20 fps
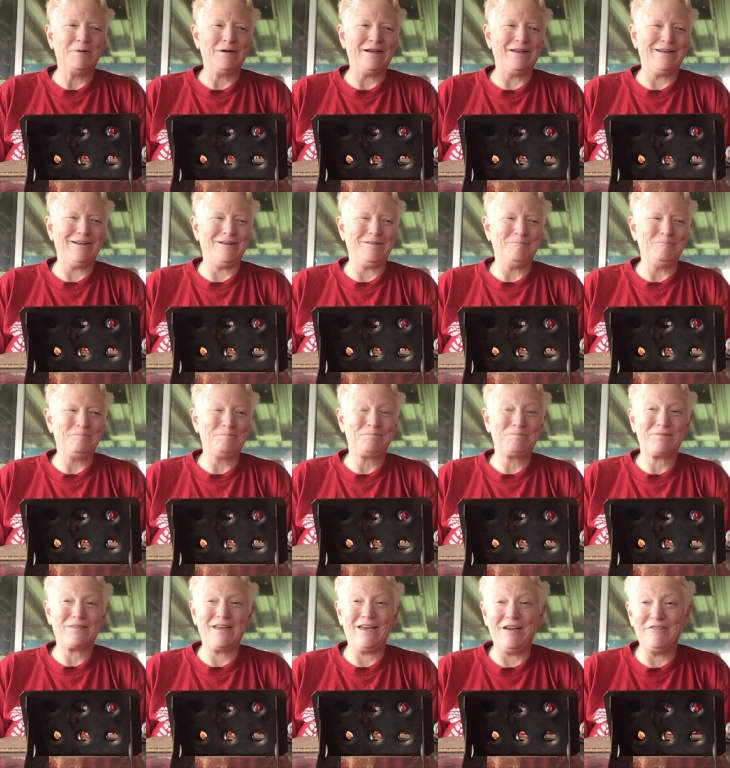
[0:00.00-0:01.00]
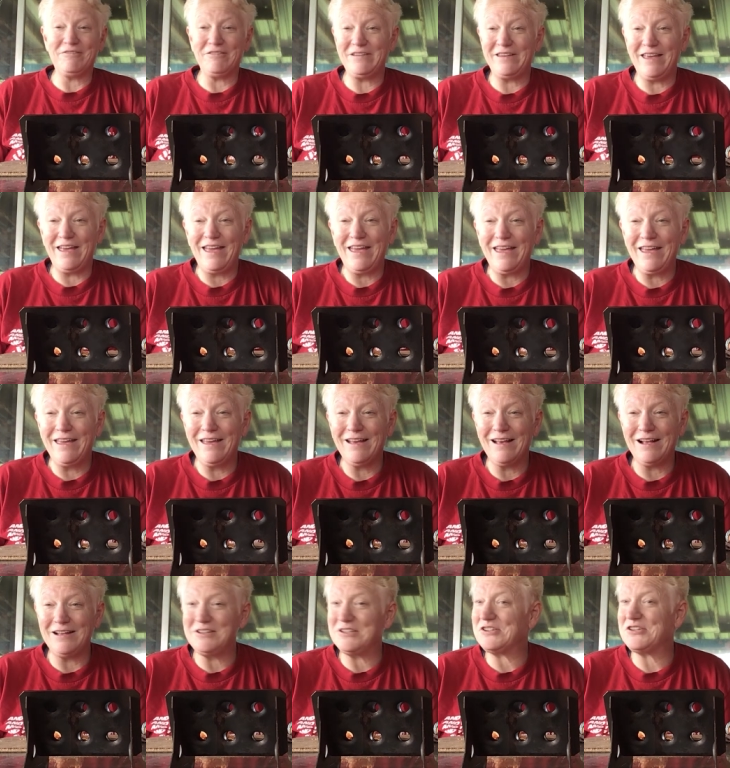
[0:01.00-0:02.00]
But every day
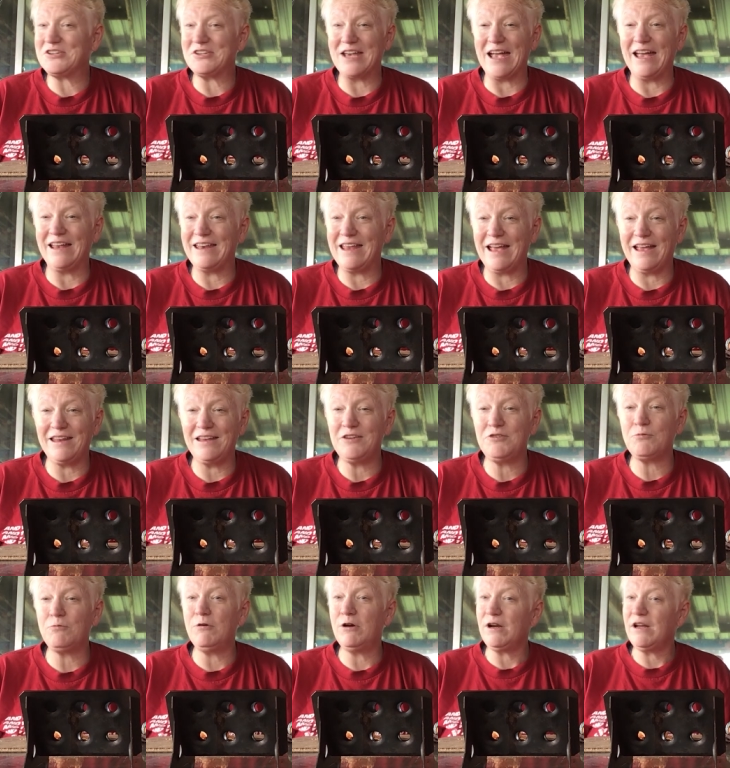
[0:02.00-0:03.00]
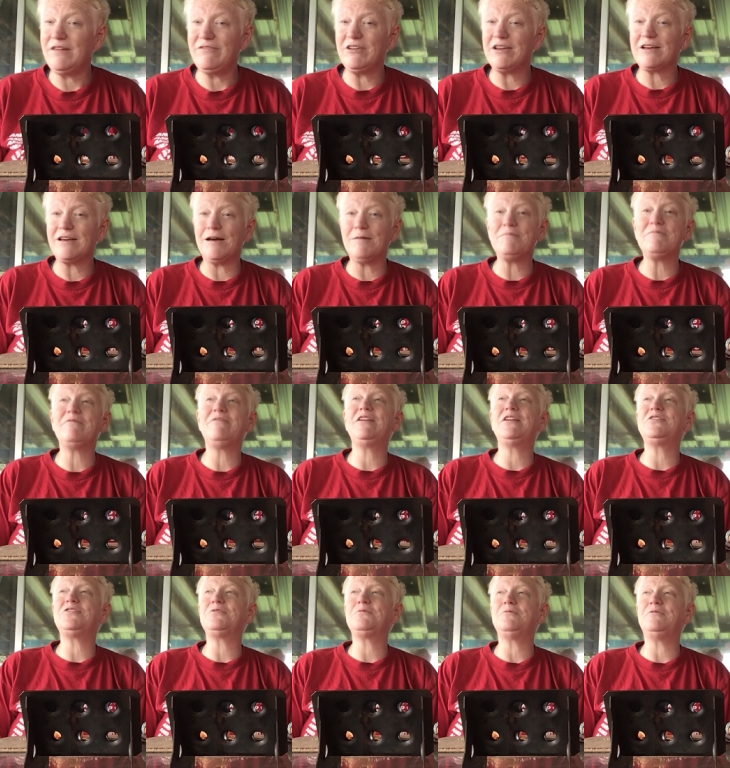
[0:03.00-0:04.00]
I just sat and had each one of you come and
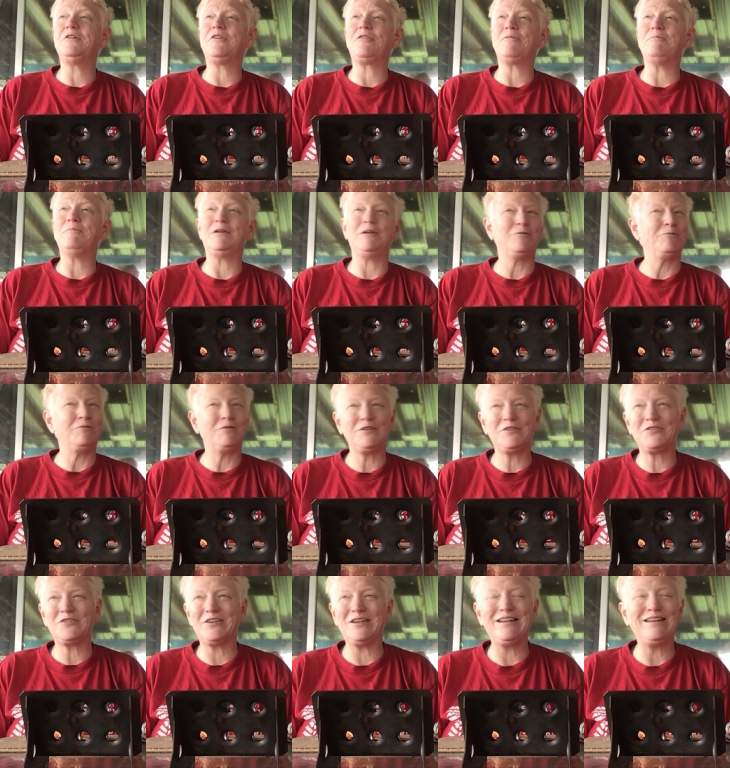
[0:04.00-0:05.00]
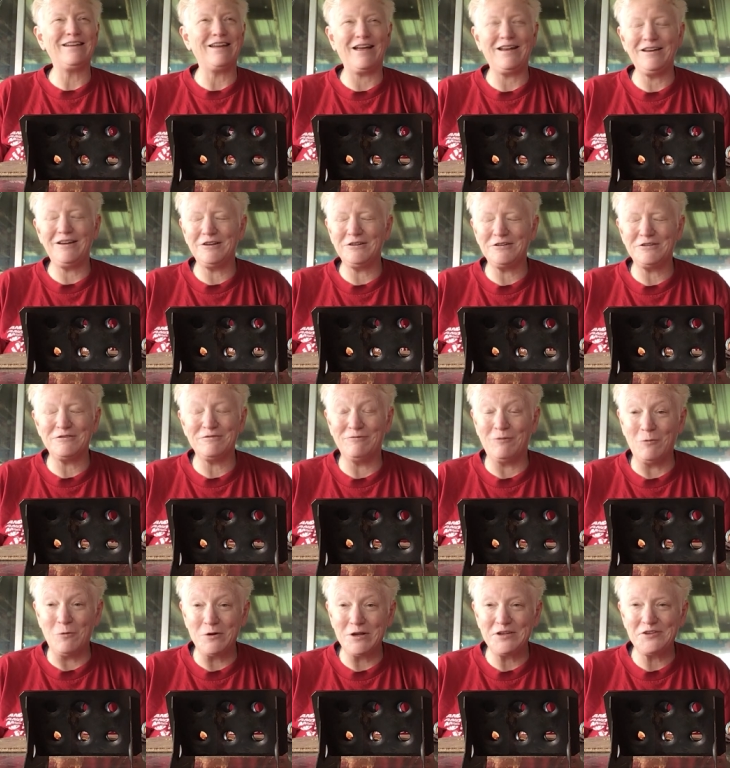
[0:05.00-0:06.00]
visit with me, and we'd sit and I'd hear your
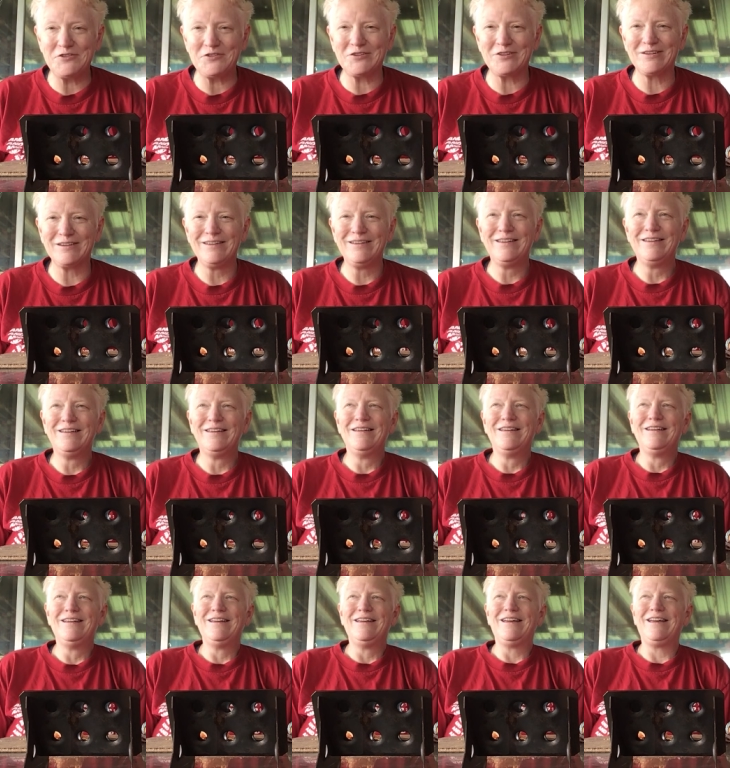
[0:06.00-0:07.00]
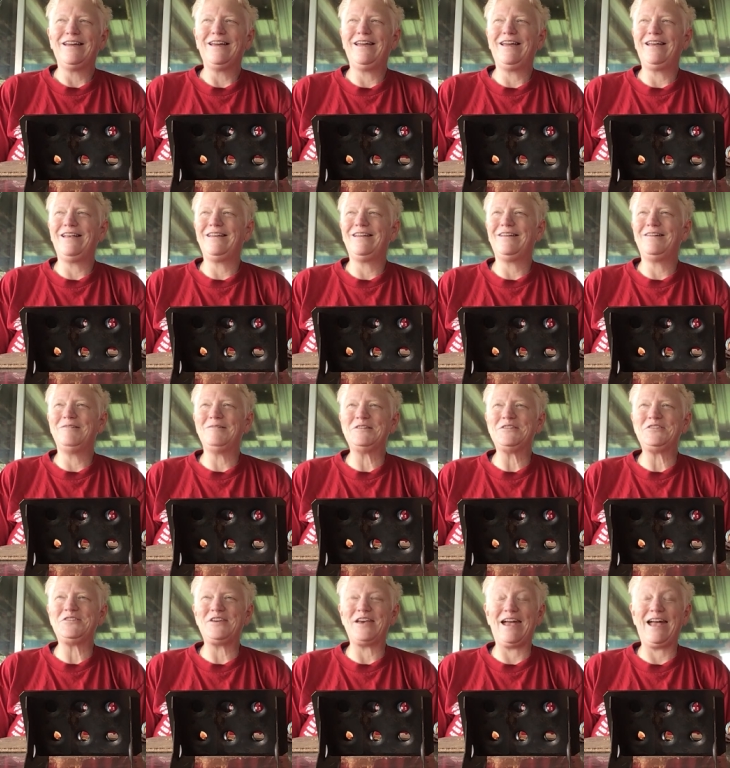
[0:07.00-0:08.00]
voice, and
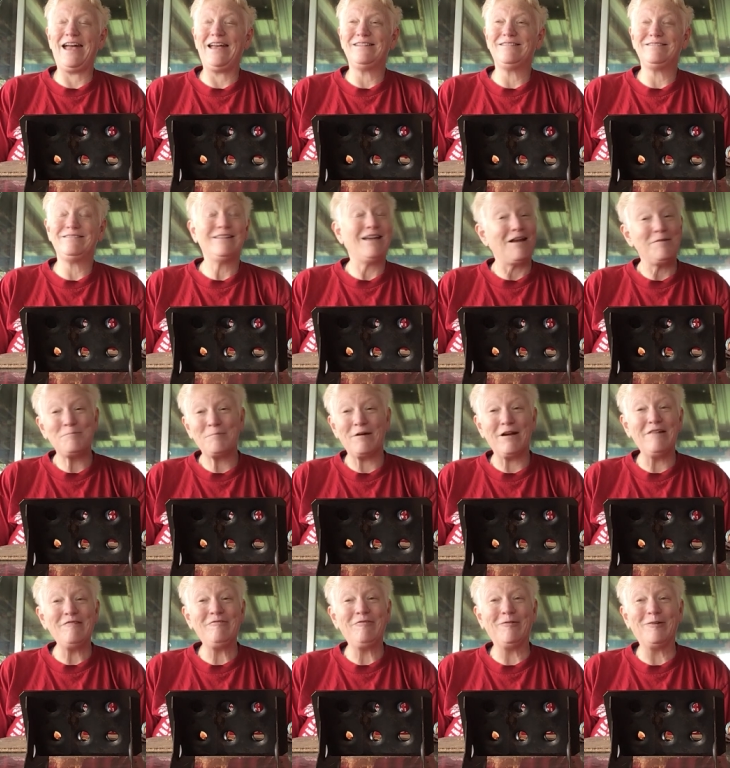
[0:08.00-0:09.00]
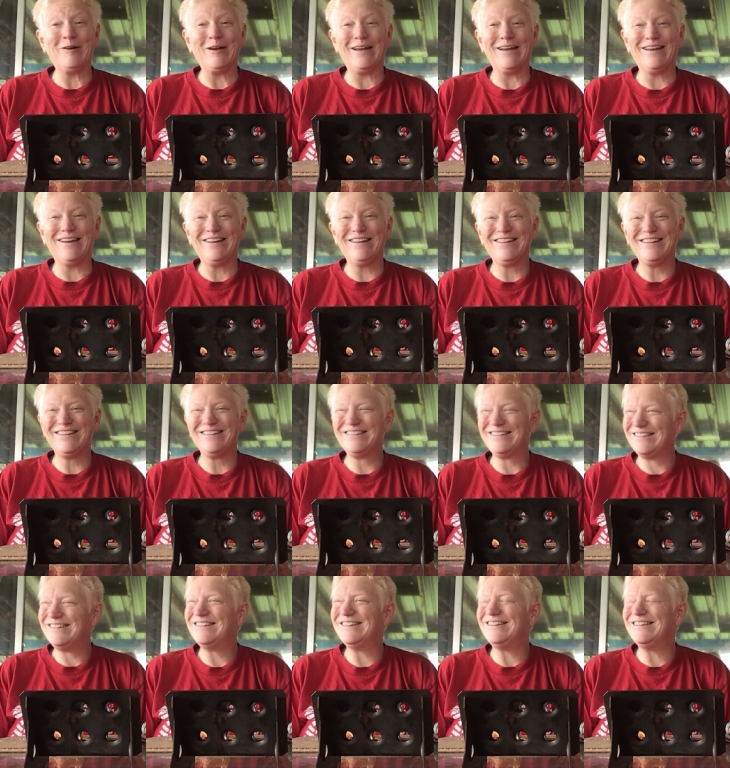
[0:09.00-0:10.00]
we'd chat, and I'd pray for you.
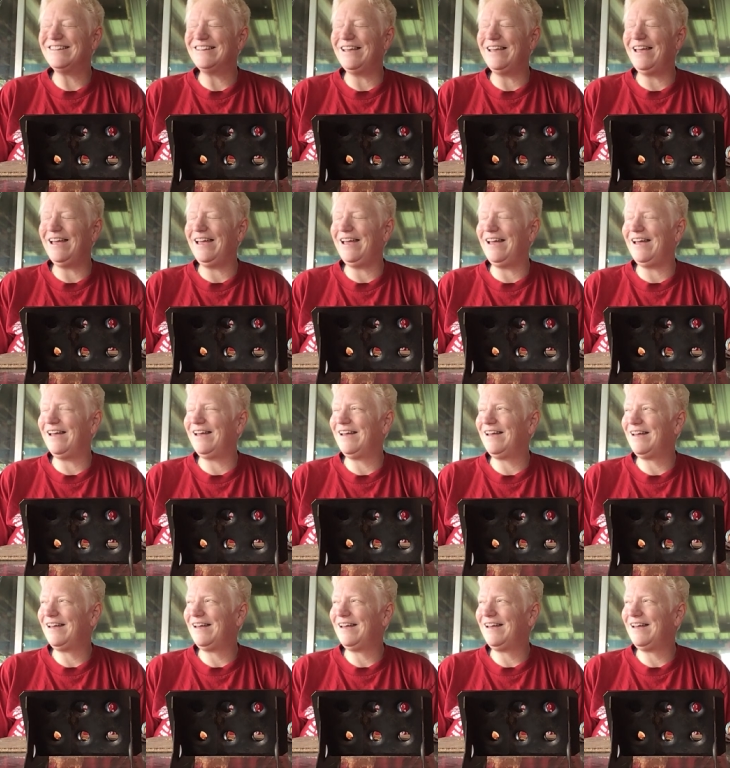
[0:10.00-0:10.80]
Yeah.